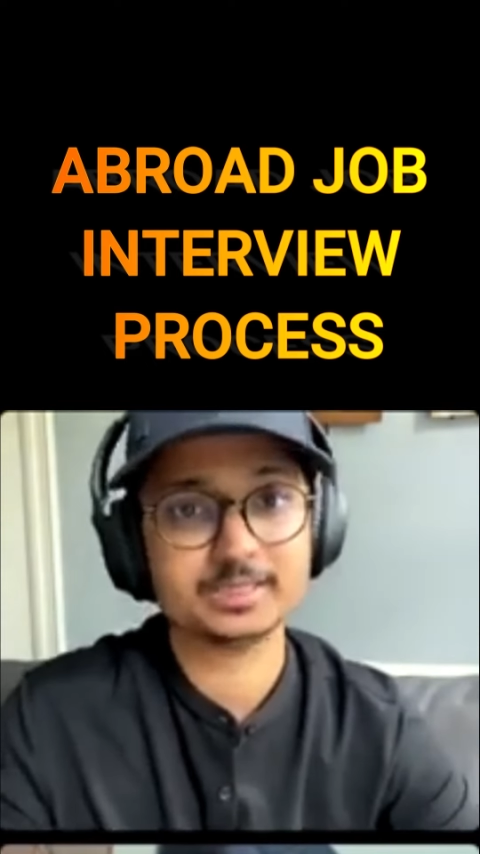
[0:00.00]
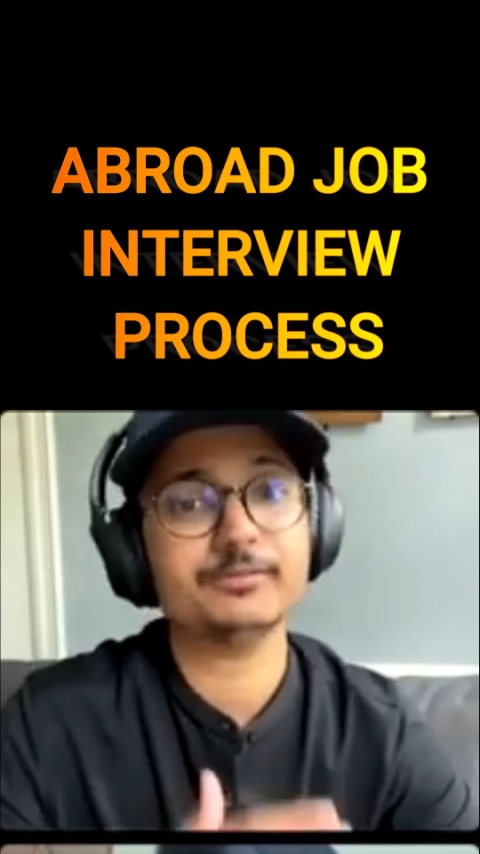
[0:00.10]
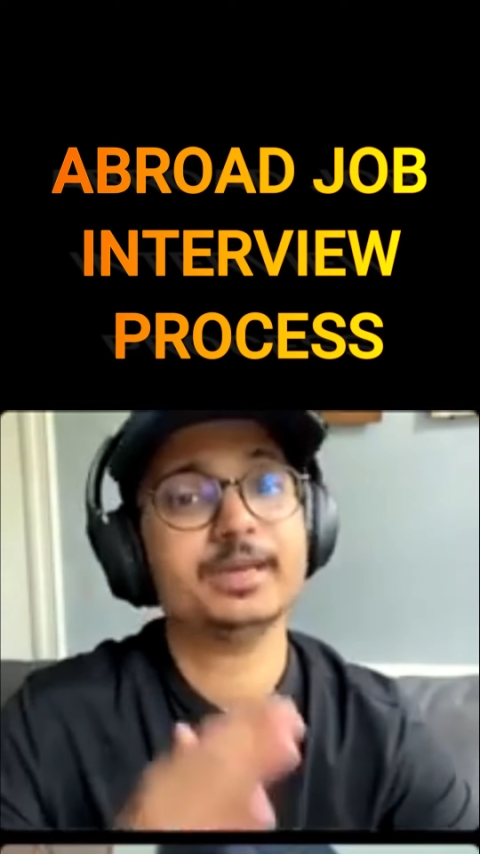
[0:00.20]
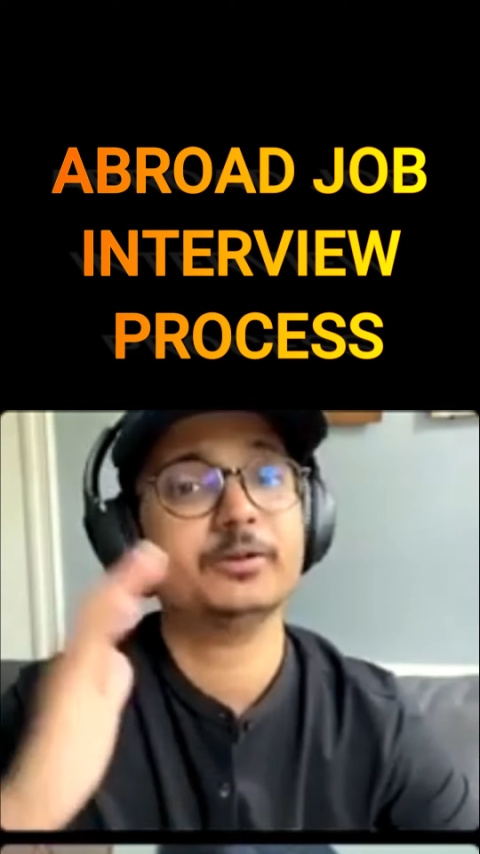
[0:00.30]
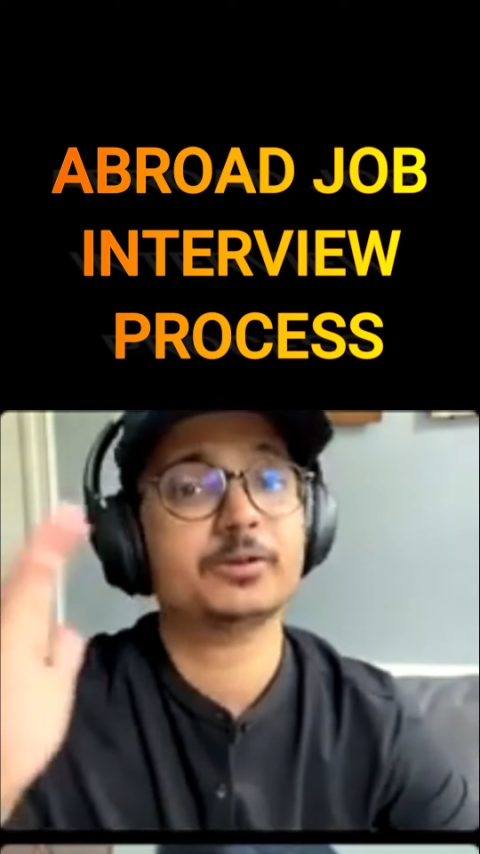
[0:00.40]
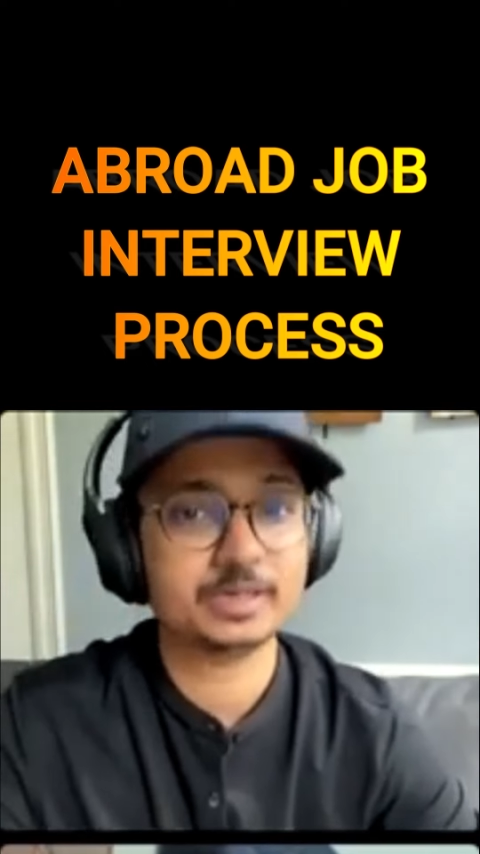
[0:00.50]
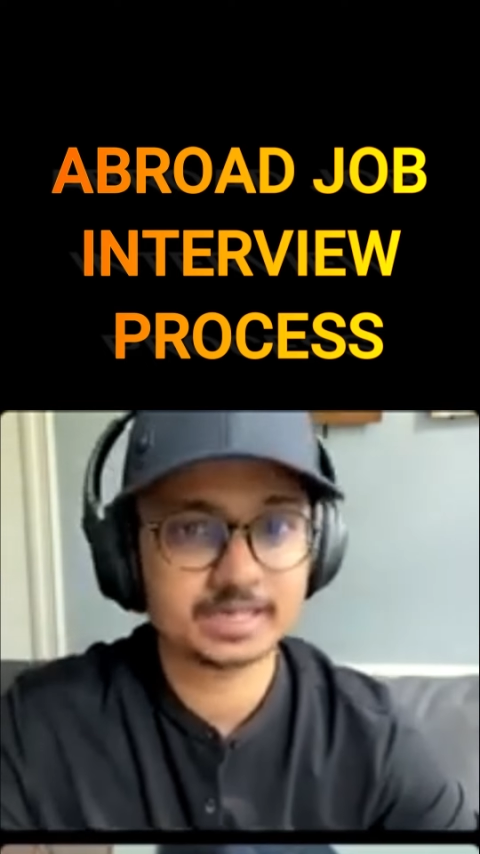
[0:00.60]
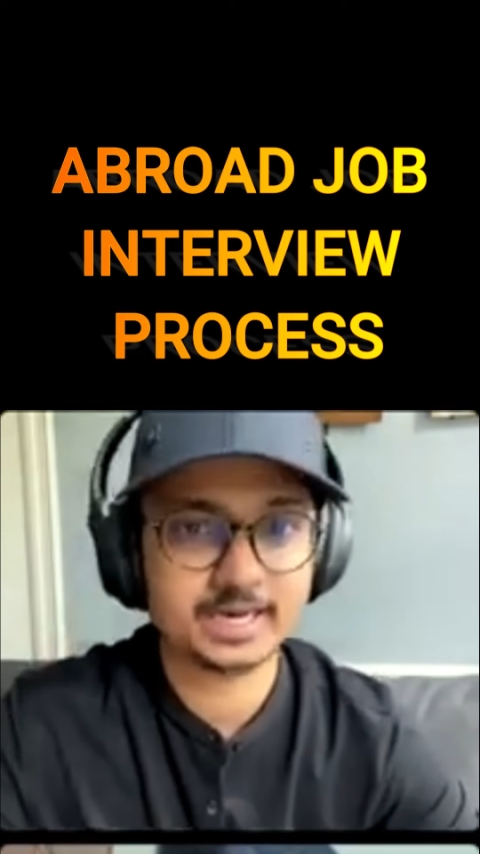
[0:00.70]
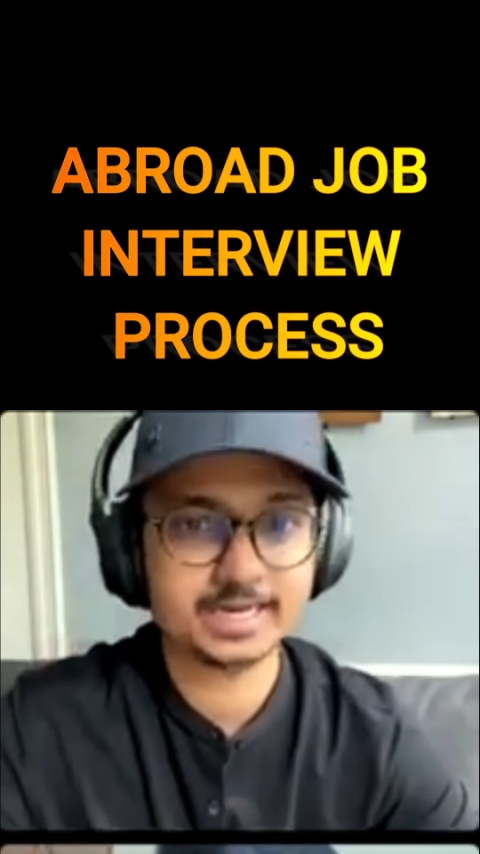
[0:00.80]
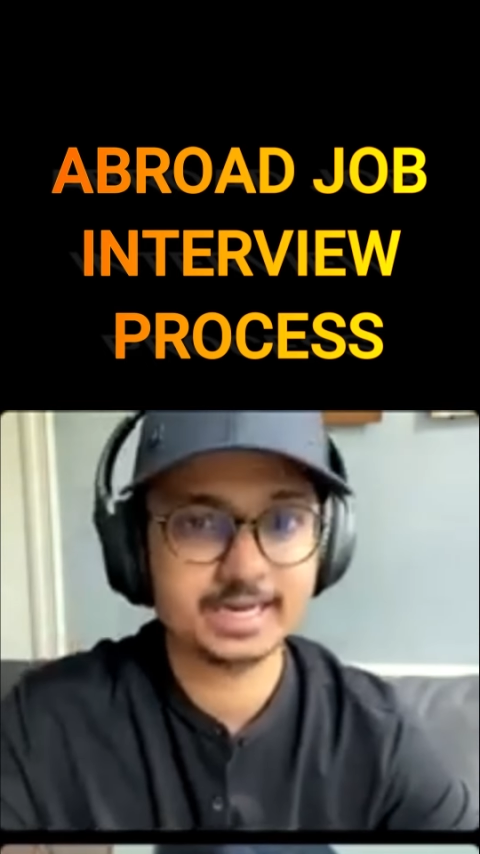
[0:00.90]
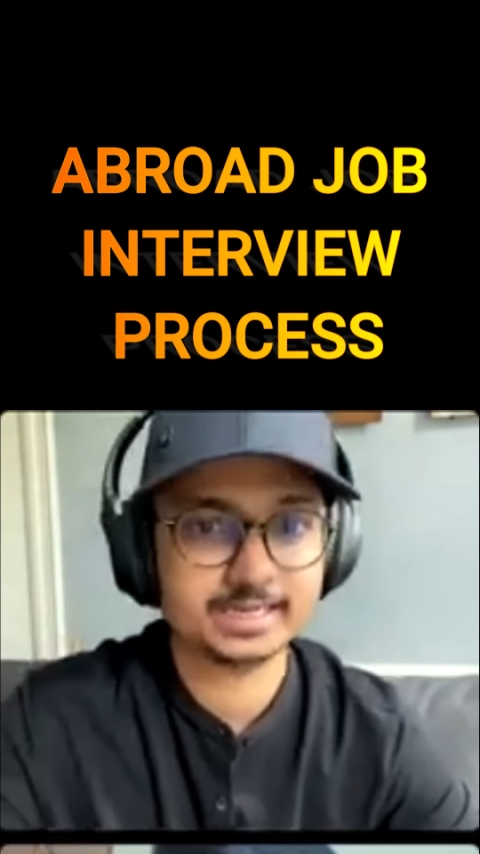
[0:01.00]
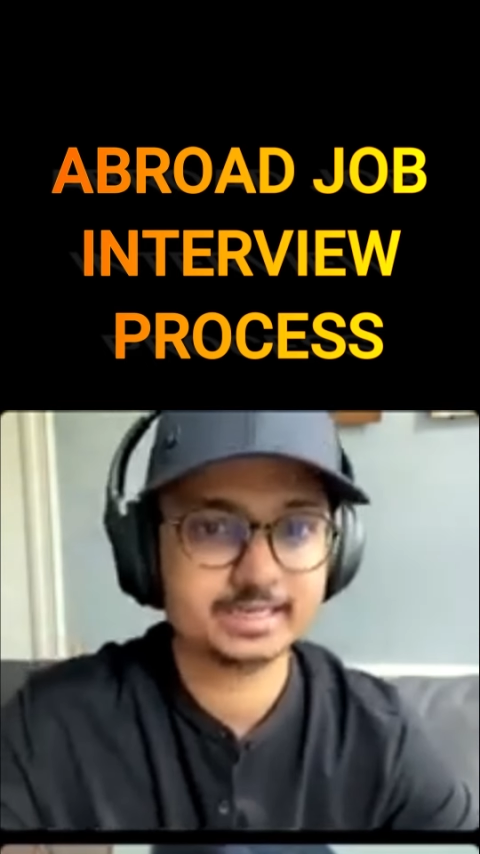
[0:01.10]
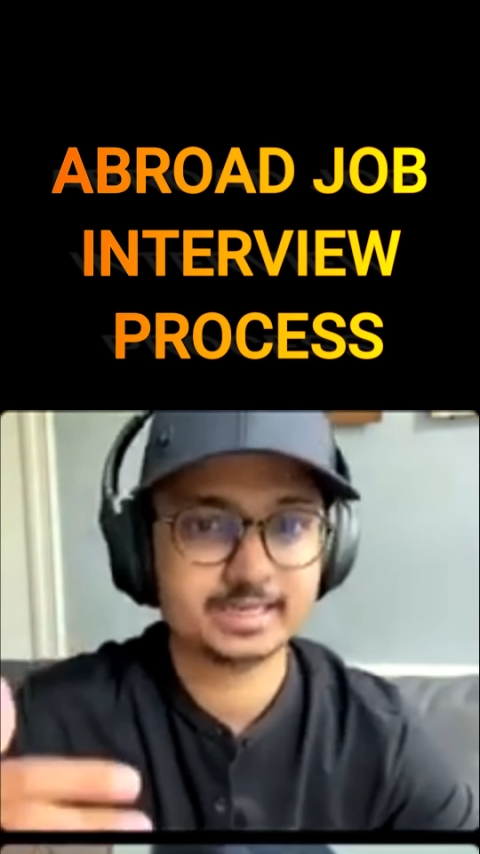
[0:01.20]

the way you could target it,